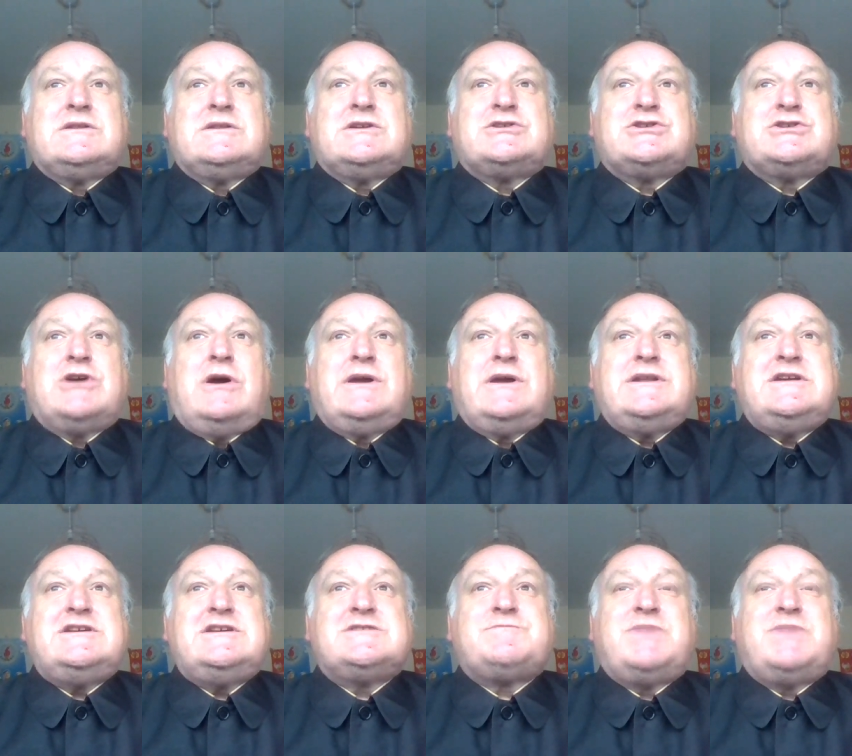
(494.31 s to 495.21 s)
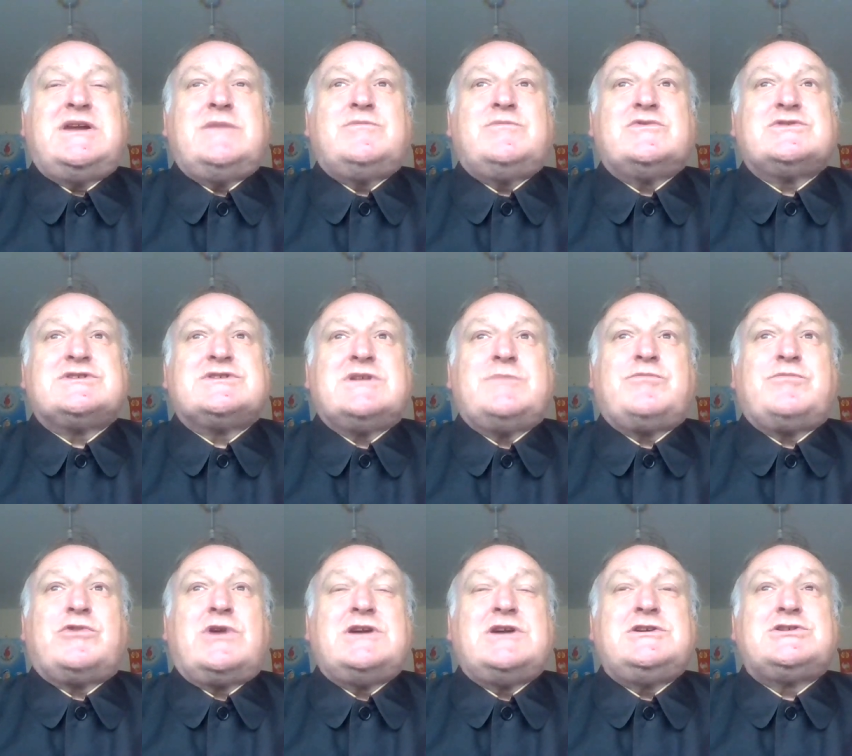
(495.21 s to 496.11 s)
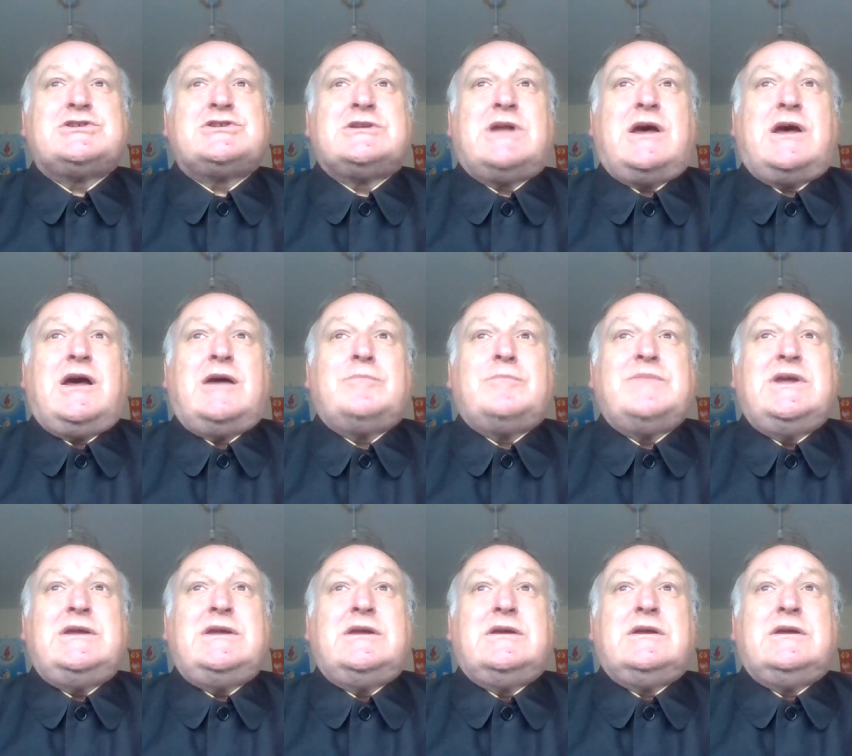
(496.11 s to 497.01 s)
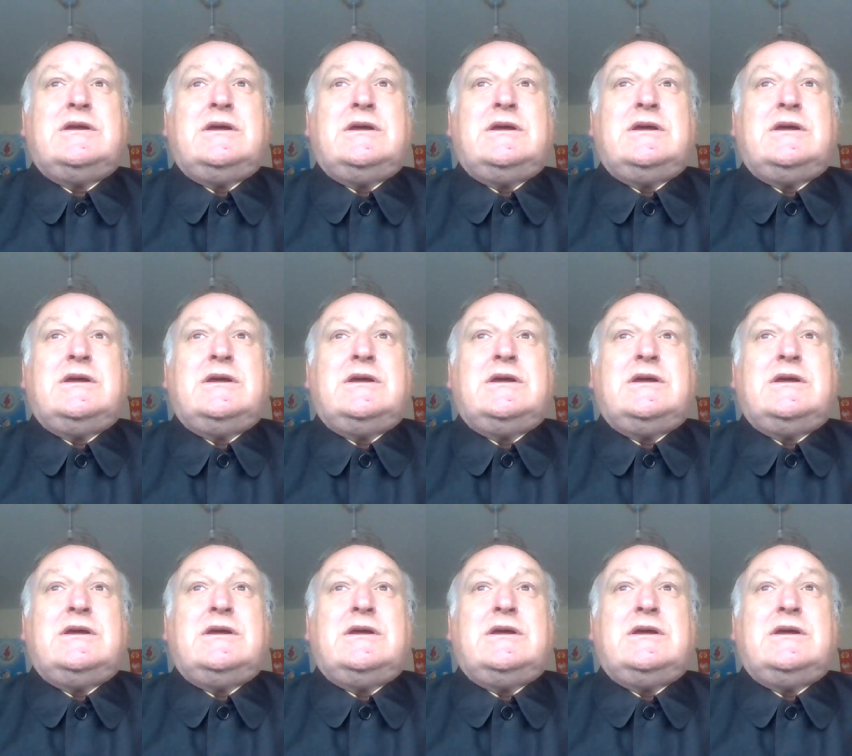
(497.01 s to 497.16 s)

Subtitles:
the Chinese People's Liberation Army